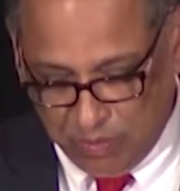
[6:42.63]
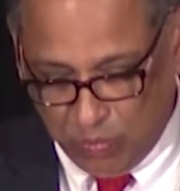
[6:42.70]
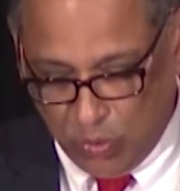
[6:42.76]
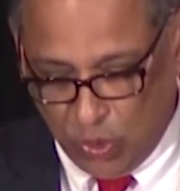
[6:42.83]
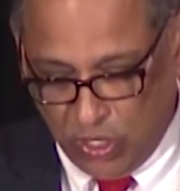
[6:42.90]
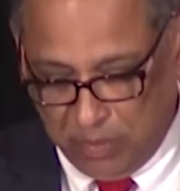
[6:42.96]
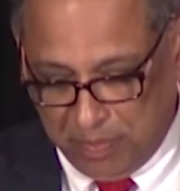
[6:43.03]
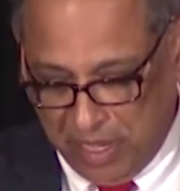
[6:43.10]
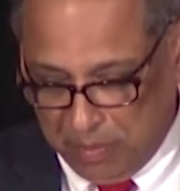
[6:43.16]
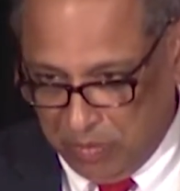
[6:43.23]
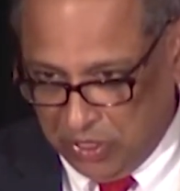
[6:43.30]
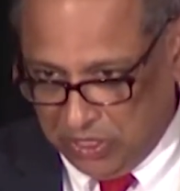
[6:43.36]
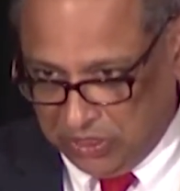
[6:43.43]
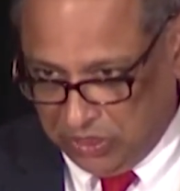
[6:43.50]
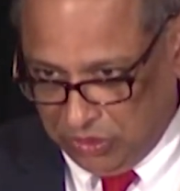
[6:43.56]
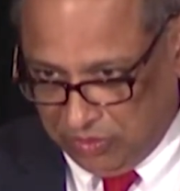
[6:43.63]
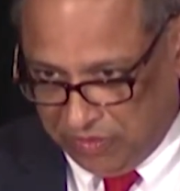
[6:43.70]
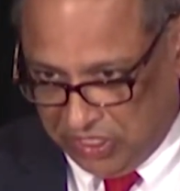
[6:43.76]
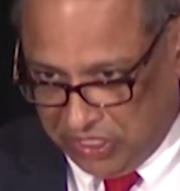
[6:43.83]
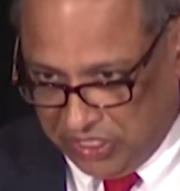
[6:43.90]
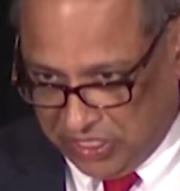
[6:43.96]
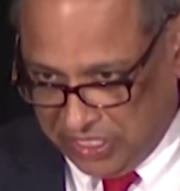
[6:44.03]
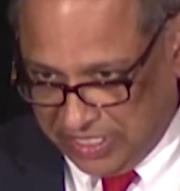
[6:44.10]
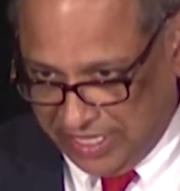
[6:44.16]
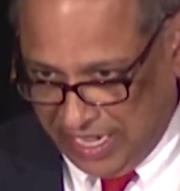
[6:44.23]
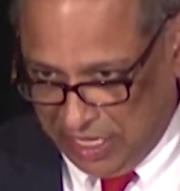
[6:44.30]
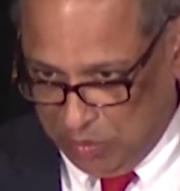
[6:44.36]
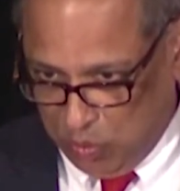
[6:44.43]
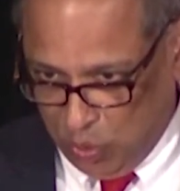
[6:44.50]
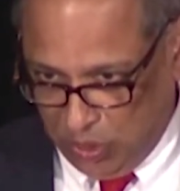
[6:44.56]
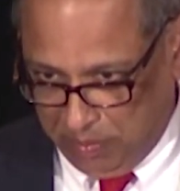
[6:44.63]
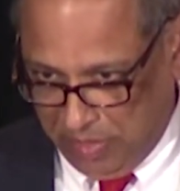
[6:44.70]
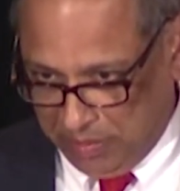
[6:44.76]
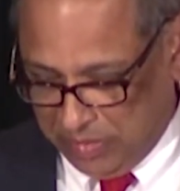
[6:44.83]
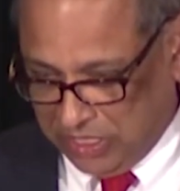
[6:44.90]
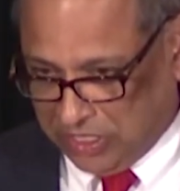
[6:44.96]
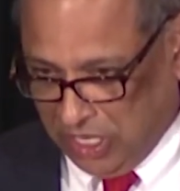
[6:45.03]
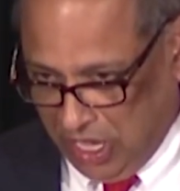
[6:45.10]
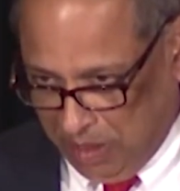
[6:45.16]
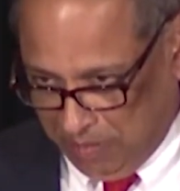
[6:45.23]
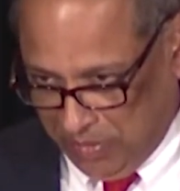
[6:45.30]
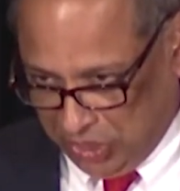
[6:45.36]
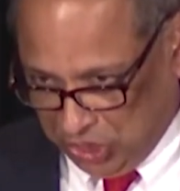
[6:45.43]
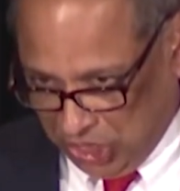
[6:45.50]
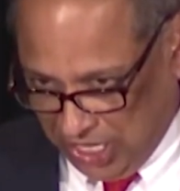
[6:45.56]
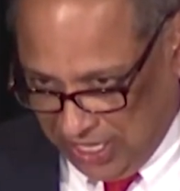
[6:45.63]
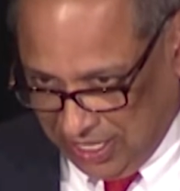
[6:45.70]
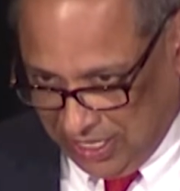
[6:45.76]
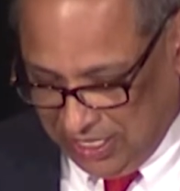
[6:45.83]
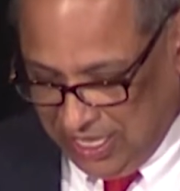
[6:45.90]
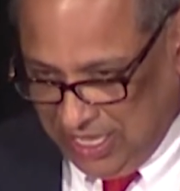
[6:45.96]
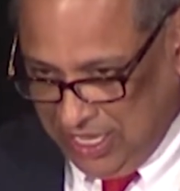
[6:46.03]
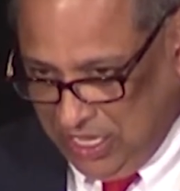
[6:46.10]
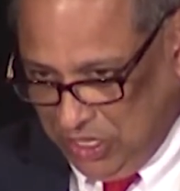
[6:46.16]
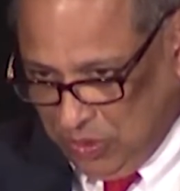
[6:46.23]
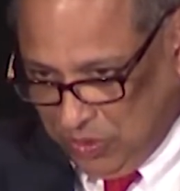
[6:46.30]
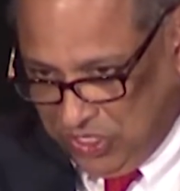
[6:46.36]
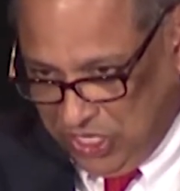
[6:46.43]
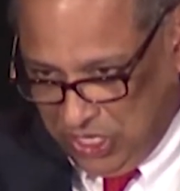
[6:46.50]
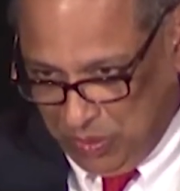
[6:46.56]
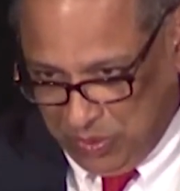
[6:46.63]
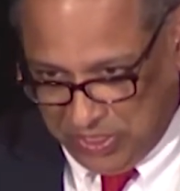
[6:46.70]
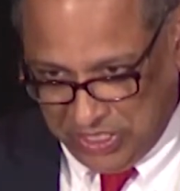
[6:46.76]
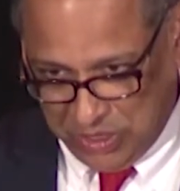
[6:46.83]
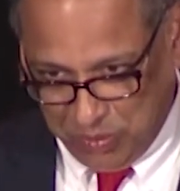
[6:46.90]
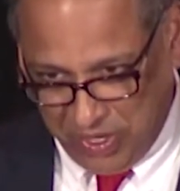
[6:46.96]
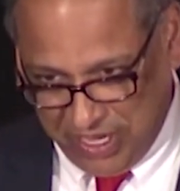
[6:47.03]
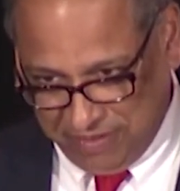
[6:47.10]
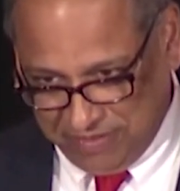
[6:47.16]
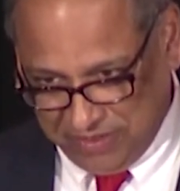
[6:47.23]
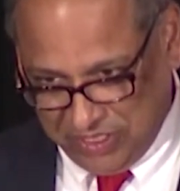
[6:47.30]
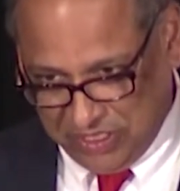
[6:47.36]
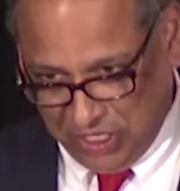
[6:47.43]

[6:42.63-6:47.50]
board members, University of Cincinnati board member Tom Michel, who's here with his wife.